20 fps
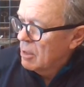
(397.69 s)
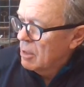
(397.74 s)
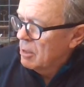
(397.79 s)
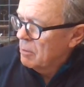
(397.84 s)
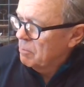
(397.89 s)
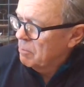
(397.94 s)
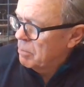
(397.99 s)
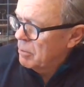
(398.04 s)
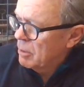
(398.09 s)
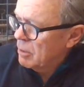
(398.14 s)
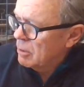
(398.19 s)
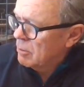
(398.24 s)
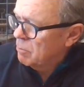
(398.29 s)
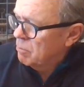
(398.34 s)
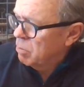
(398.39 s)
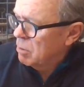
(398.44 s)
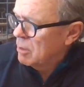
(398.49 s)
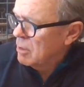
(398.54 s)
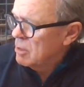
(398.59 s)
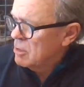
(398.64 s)
And
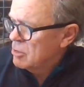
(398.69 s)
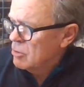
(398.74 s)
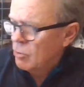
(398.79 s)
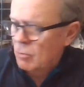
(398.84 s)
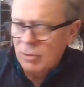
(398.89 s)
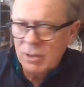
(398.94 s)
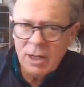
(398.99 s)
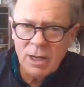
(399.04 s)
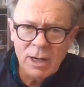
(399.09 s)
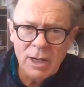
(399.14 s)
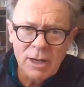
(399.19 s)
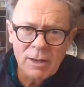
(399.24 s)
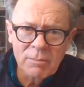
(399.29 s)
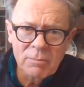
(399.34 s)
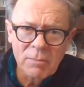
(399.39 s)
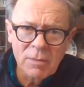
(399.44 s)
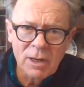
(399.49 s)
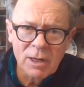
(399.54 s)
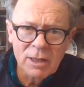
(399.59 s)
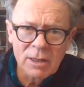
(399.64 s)
beg, please don't harm
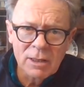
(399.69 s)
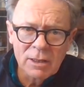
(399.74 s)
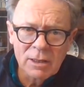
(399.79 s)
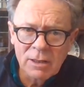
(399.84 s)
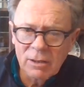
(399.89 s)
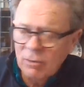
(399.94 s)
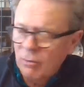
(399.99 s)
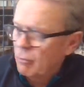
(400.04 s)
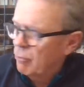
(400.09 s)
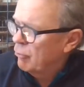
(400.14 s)
my little